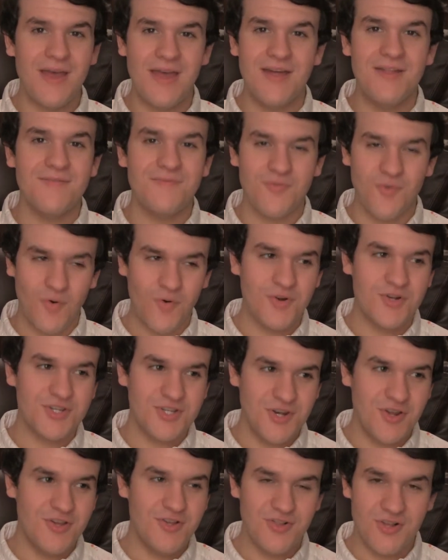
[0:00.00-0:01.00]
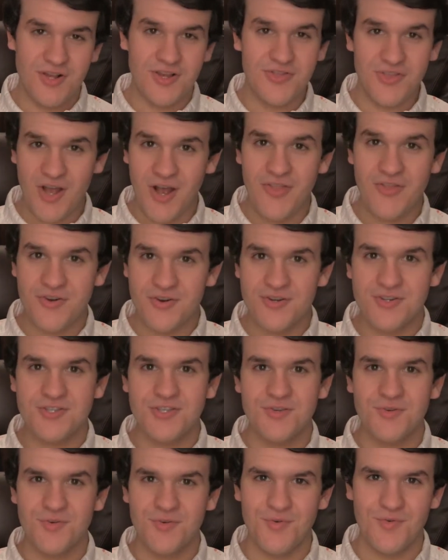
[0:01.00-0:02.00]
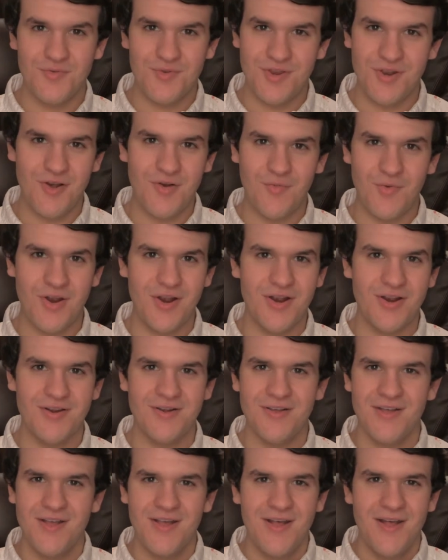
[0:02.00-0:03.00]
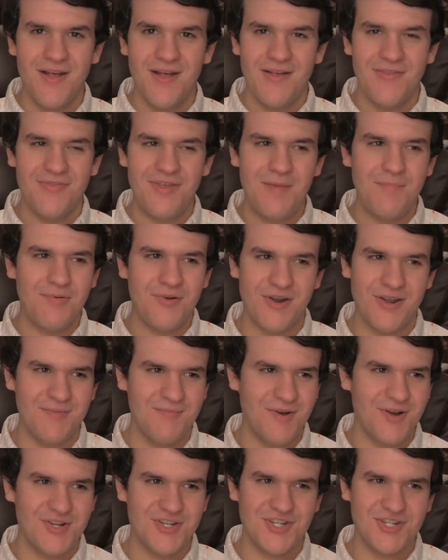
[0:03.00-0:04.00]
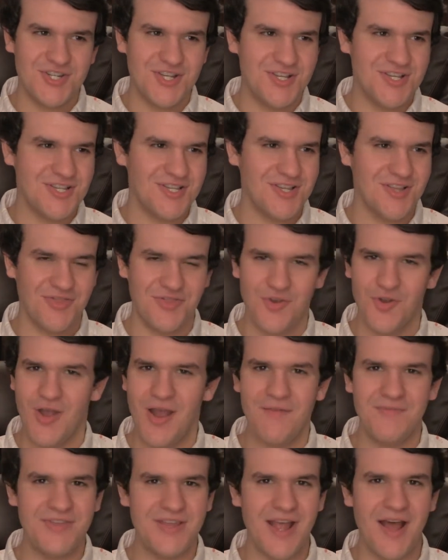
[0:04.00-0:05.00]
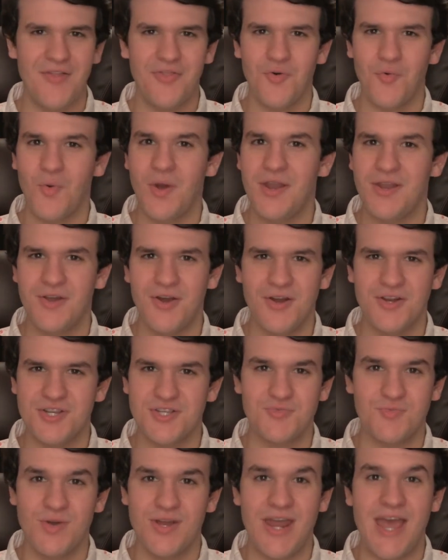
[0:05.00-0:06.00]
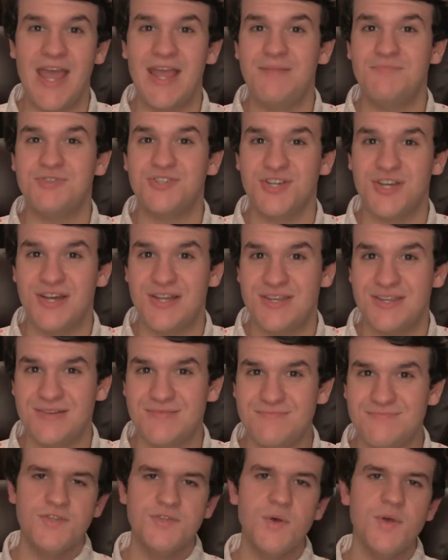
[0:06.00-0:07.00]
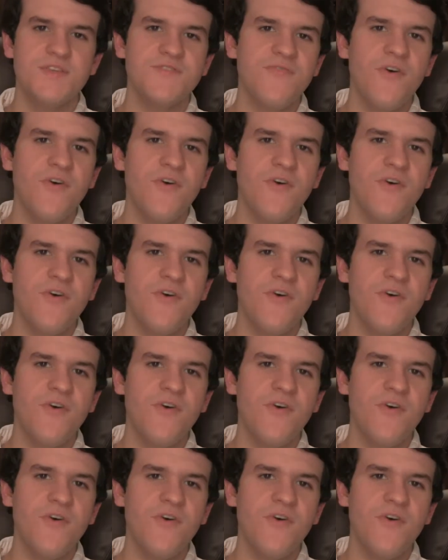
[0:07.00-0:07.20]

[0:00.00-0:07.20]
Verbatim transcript: And of course, you know, you look at the others, you know, where they pretty much just threw everything out the window and just went apeshit. So as